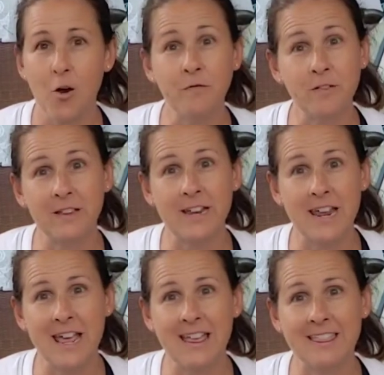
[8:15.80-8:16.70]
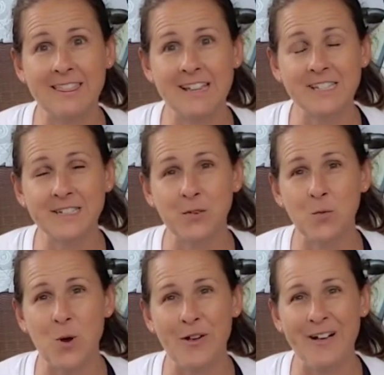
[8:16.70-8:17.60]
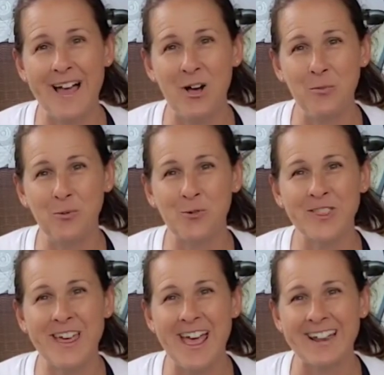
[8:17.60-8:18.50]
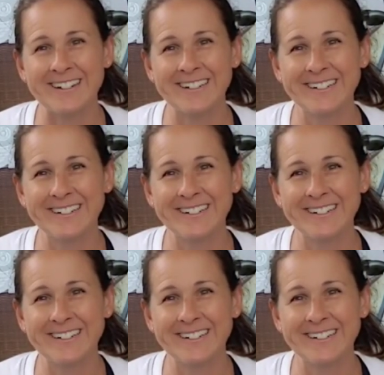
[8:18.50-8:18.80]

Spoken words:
hopefully this will help with that.